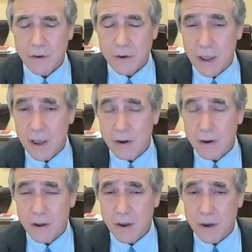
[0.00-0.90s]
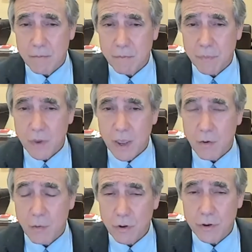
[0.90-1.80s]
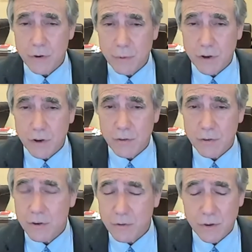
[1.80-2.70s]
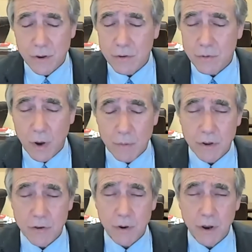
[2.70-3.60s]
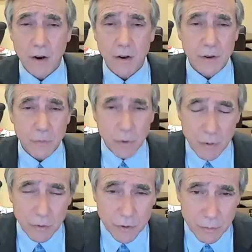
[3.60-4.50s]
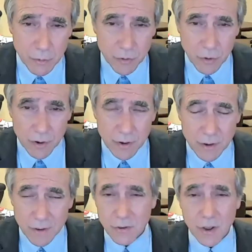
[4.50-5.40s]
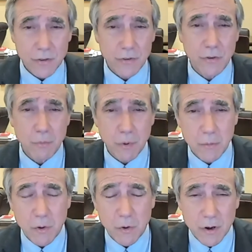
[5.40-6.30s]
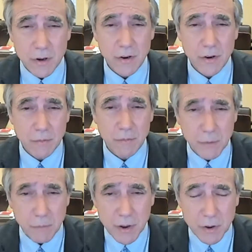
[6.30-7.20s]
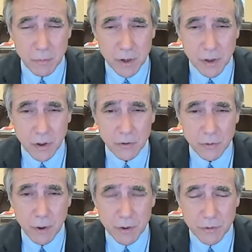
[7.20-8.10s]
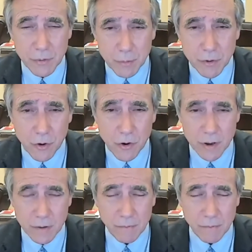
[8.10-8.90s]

And a rule interpretation is what Mitch McConnell did when he was in the majority, to say that the Supreme Court debate could be closed by simple majority.